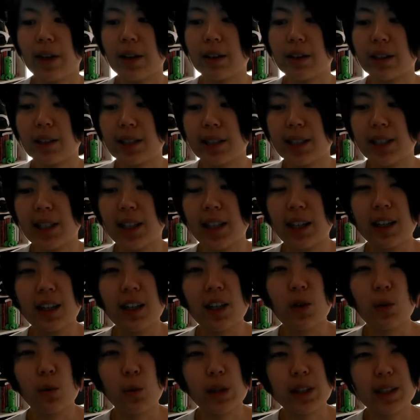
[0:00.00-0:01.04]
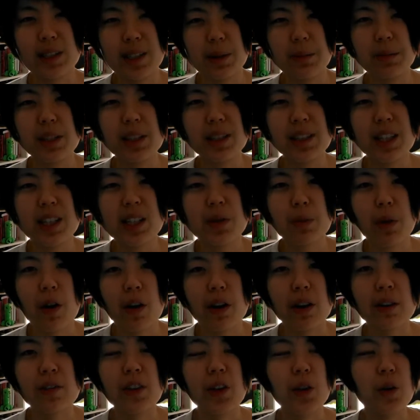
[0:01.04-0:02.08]
Because when something that's part
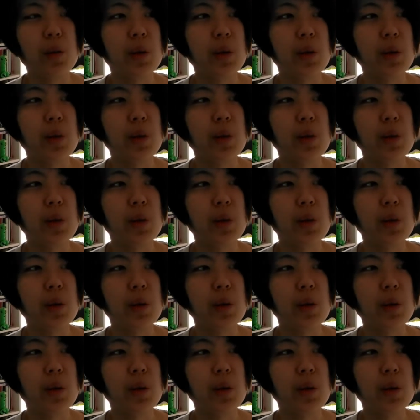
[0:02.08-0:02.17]
of you,